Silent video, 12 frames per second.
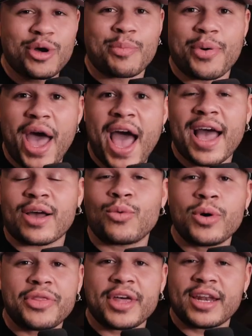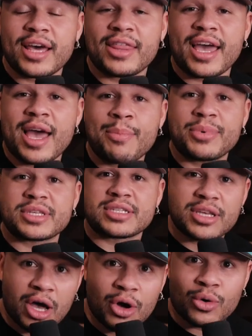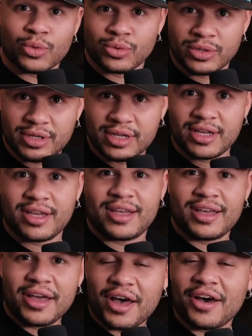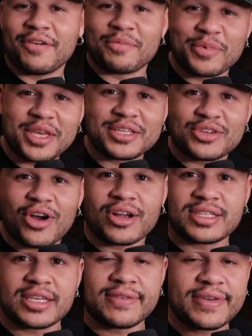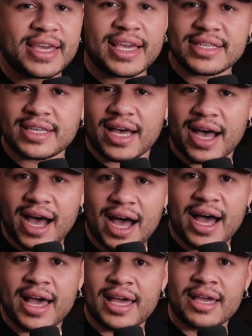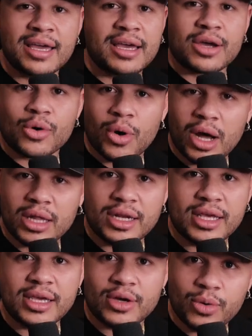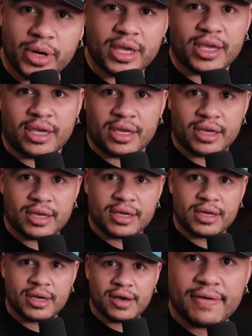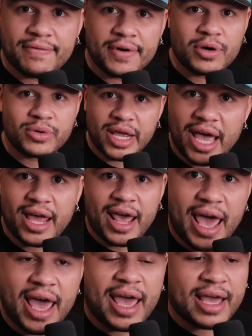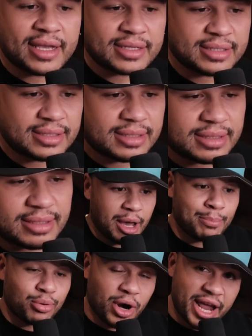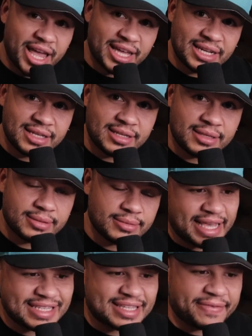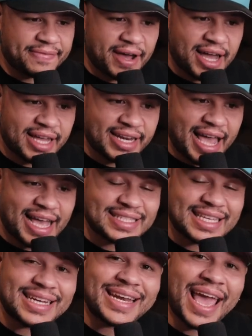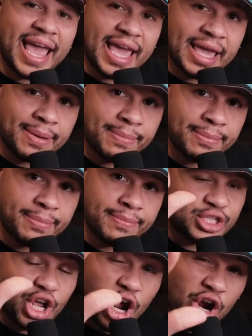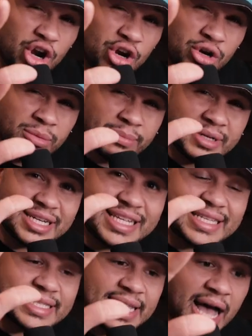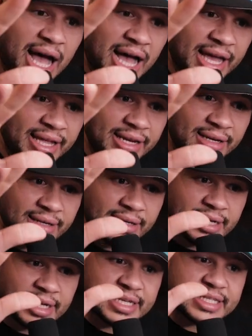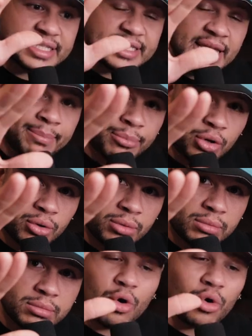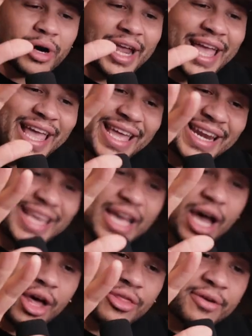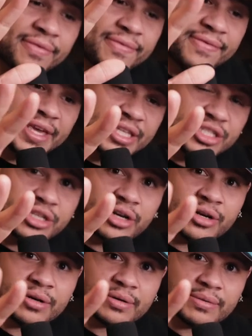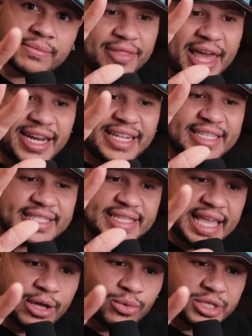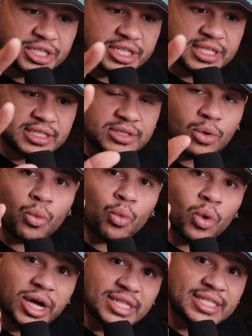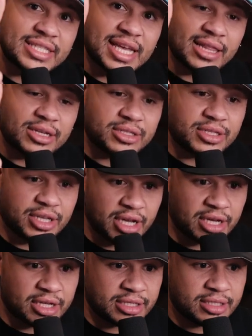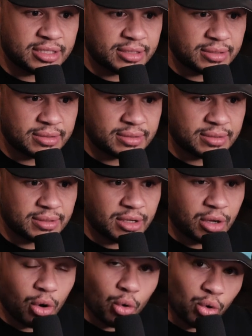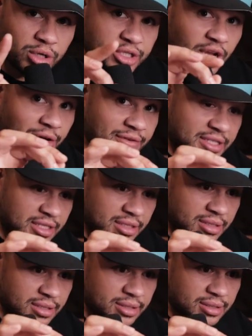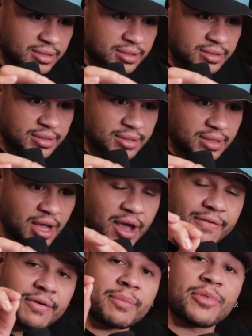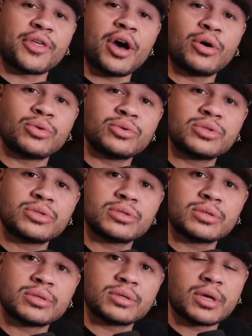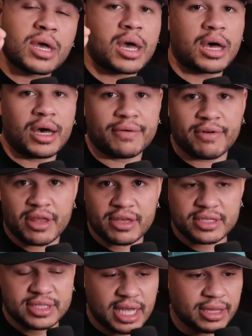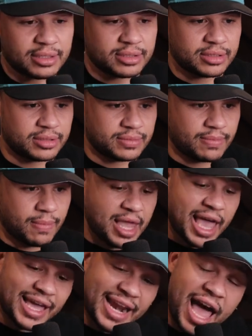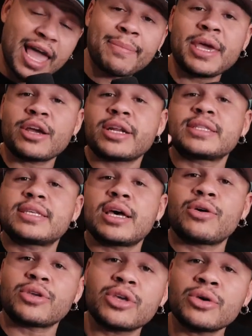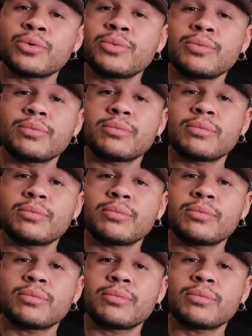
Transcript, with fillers: we're back with another episode of B Scar TV. It's a high quality quickie for that ass. A brand is defined as a name, term, design, symbol, or any other feature that distinguishes one seller's goods or services from those of other sellers. And I am here to tell you